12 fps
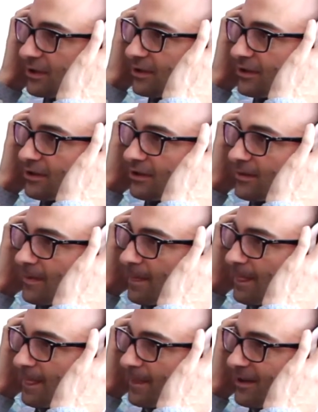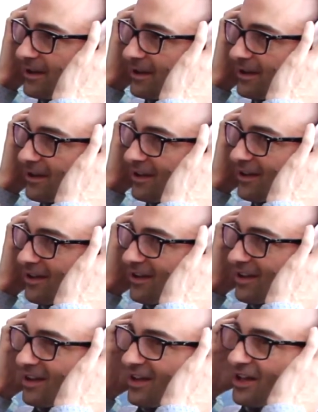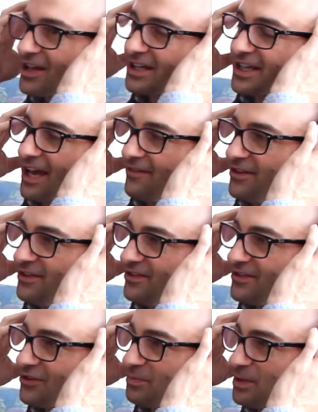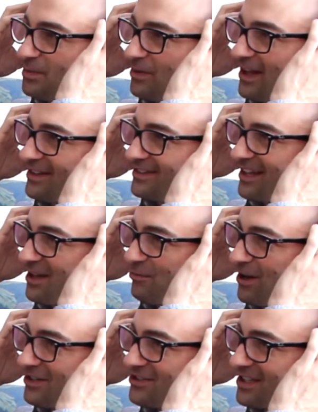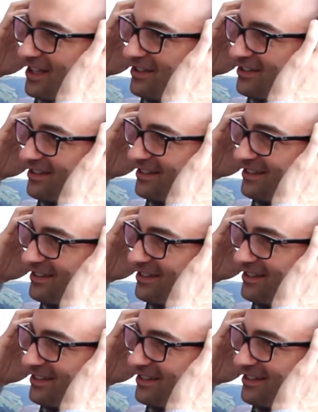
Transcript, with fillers: outside watching us. Kevin, there's people outside watching us.